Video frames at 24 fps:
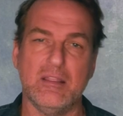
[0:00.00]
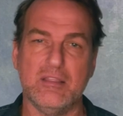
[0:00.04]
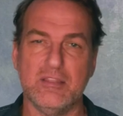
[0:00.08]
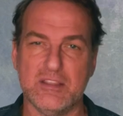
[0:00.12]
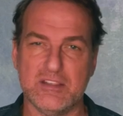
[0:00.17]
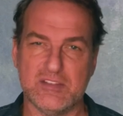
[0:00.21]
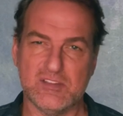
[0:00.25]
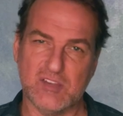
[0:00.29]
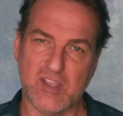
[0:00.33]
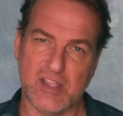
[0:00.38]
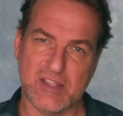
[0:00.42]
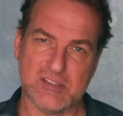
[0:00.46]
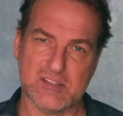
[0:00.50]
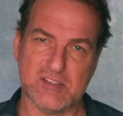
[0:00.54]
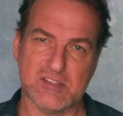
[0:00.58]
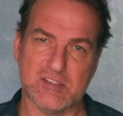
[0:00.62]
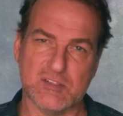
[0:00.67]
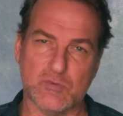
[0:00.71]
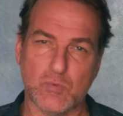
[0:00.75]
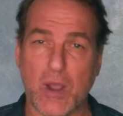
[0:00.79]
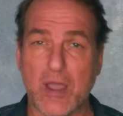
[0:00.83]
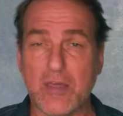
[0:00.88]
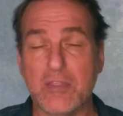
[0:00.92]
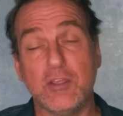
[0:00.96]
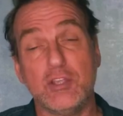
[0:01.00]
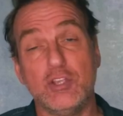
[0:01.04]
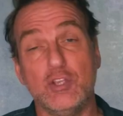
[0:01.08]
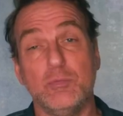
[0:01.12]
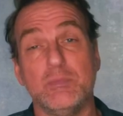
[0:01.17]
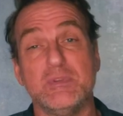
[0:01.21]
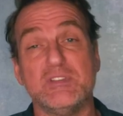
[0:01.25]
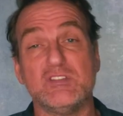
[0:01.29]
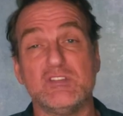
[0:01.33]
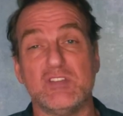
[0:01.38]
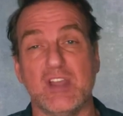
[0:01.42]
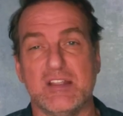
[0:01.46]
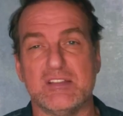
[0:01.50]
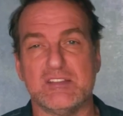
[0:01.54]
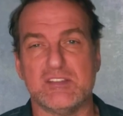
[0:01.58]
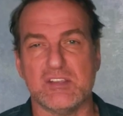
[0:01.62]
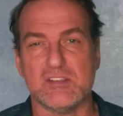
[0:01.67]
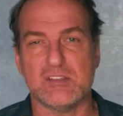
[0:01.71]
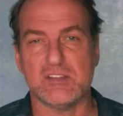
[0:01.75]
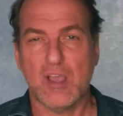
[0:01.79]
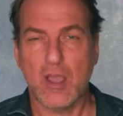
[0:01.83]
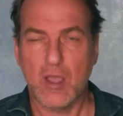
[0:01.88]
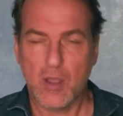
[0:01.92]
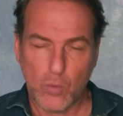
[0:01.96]
the senses, why the human
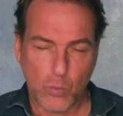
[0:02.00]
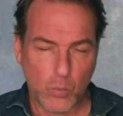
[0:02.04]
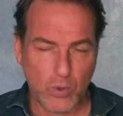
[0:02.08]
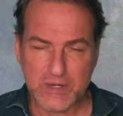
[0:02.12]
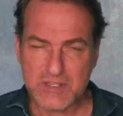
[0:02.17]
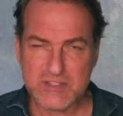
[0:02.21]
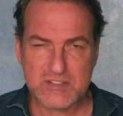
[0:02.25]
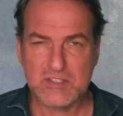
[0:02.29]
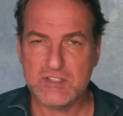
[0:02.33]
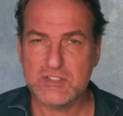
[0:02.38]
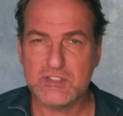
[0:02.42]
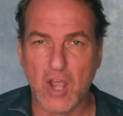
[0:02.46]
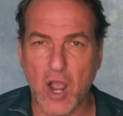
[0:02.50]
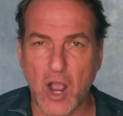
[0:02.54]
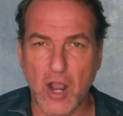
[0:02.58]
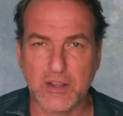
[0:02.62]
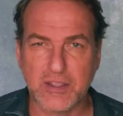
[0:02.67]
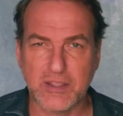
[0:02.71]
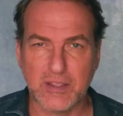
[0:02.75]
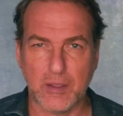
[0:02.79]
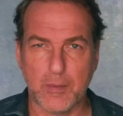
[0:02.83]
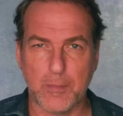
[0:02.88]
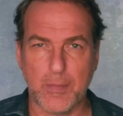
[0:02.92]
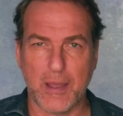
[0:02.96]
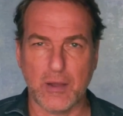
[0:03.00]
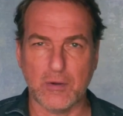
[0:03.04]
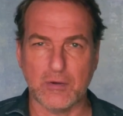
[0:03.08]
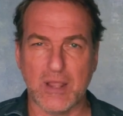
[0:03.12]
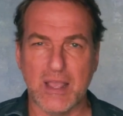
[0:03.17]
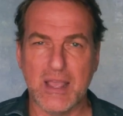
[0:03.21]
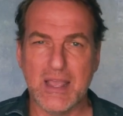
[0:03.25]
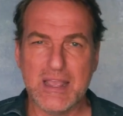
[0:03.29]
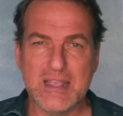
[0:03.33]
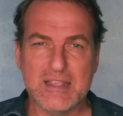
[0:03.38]
senses? What is he talking about?